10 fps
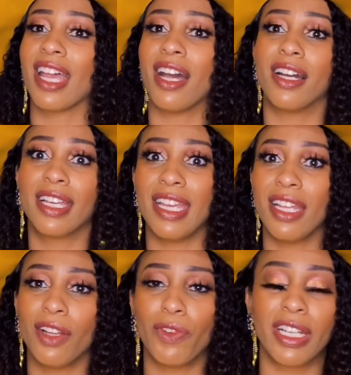
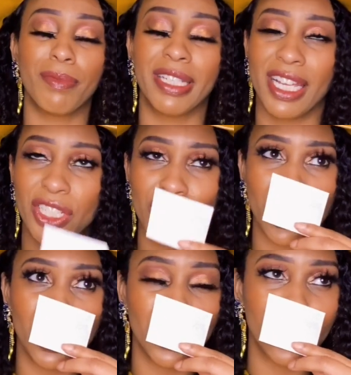Again, recommendation
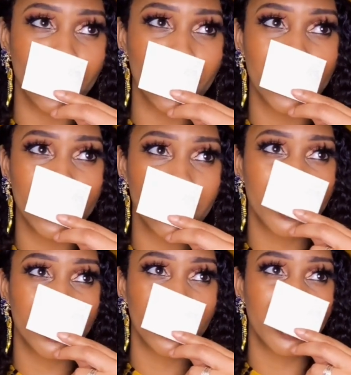of
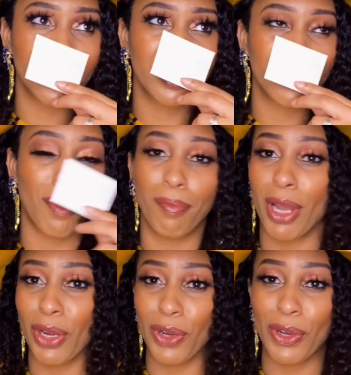my
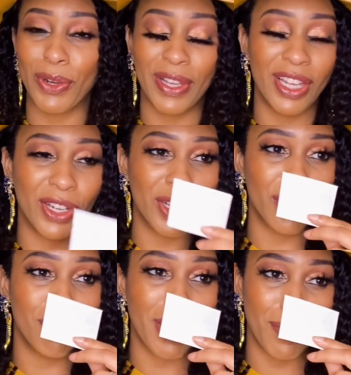girl
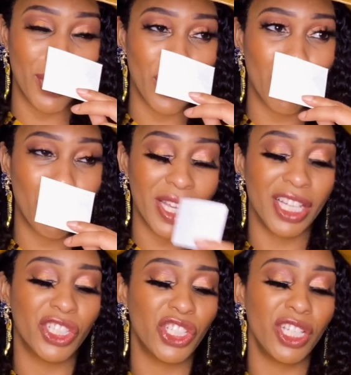here, Baby Girl
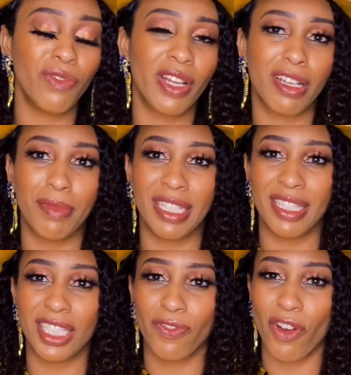Wit. She recommended
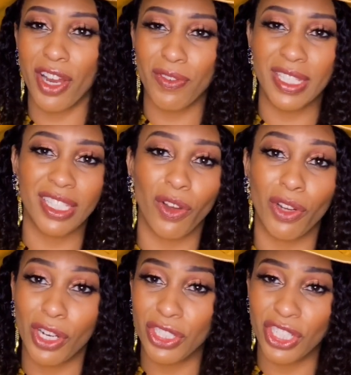this fragrance on
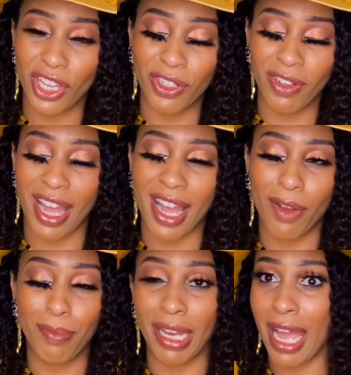her channel. I
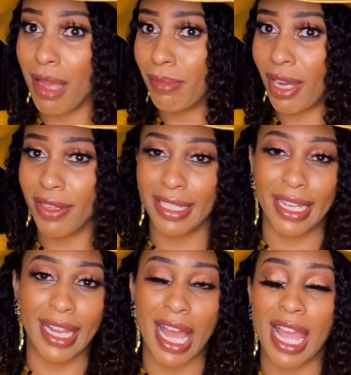blind bought it
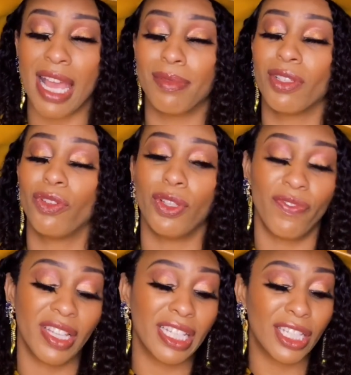and I absolutely
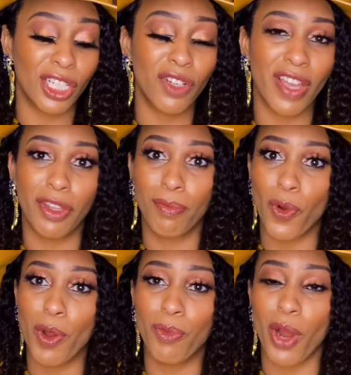fell in love. And the
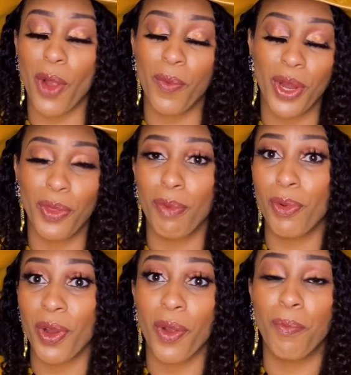more and more I wear it, the
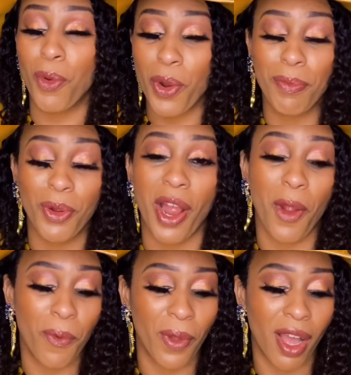more, more and more
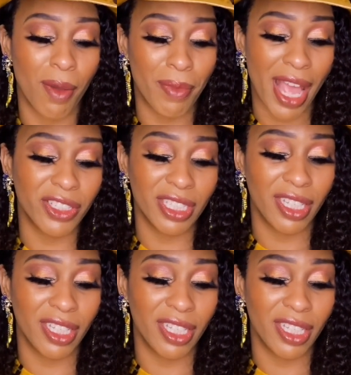I um, actually